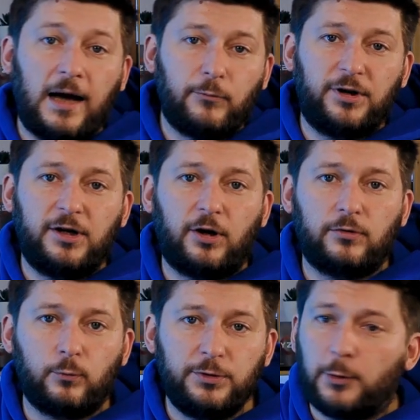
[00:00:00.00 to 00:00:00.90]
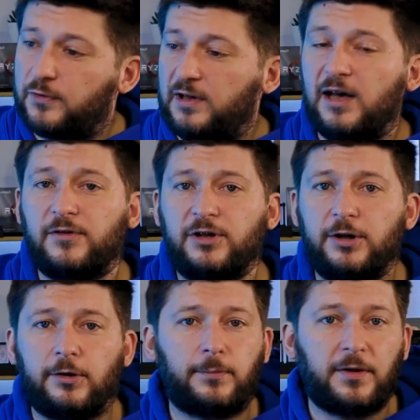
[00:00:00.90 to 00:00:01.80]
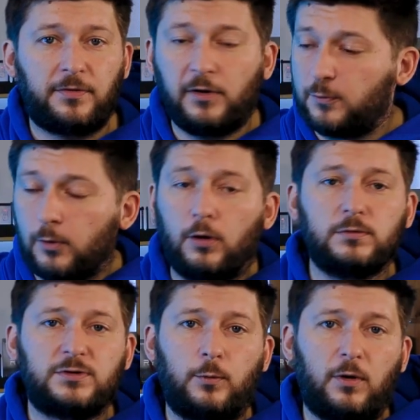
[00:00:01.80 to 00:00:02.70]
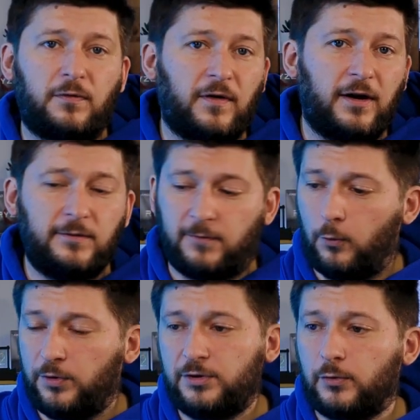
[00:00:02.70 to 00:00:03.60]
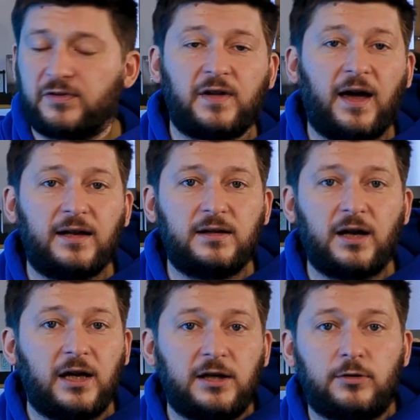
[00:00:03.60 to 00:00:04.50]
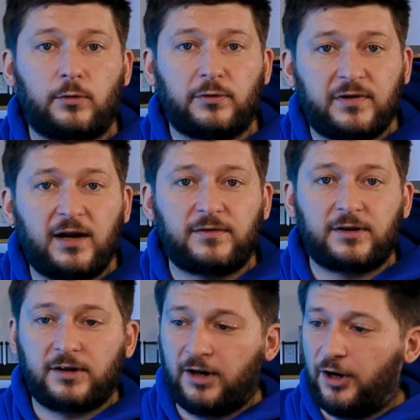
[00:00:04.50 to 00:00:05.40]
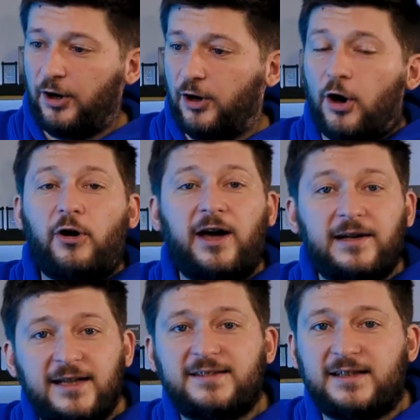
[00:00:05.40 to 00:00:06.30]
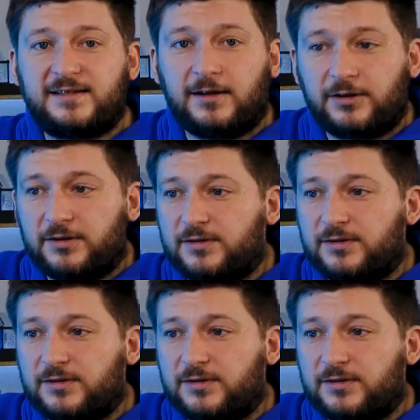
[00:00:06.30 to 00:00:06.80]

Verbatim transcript: I'm running on Windows 11 here, but this will also work fine for Windows 10, 8 or 7. Okay, let's get started.